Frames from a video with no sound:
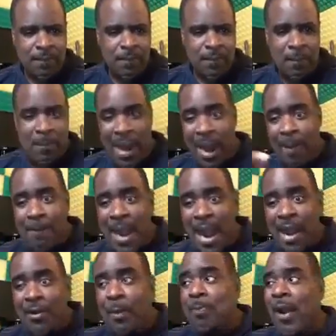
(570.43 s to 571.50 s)
Mark
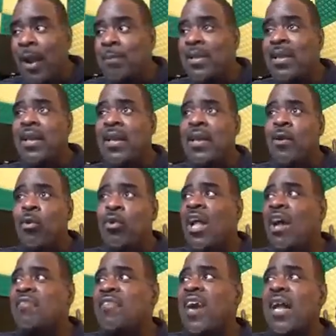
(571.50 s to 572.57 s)
Myrie probably would
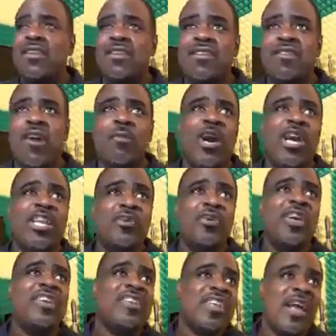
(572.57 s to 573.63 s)
have gotten somewhere in the
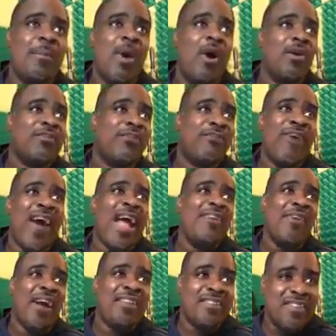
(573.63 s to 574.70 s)
region about 5
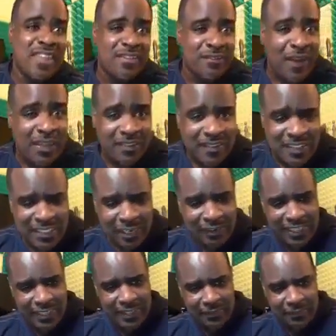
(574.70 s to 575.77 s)
or 6 vaccines
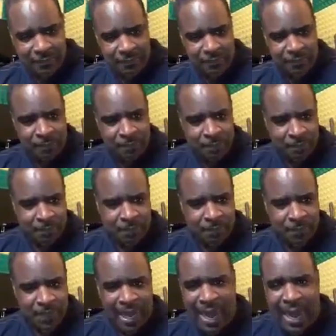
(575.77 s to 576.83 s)
already.
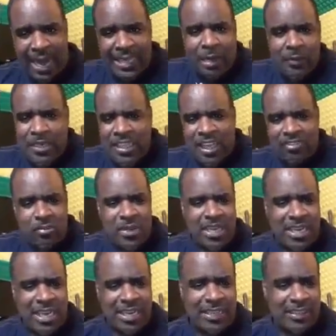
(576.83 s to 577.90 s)
All of we in
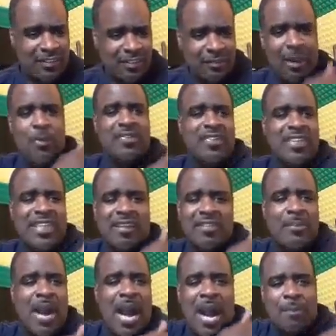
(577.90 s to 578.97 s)
Jamaica get it. Some of we still have the
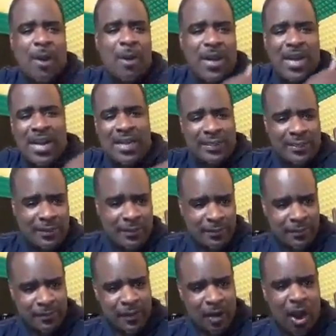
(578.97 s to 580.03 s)
mark on our hand.
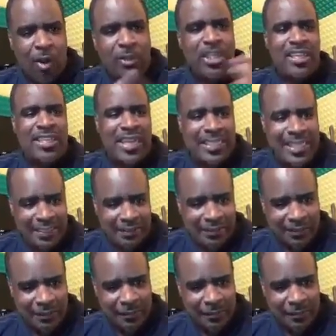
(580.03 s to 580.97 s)
How we not dead yet?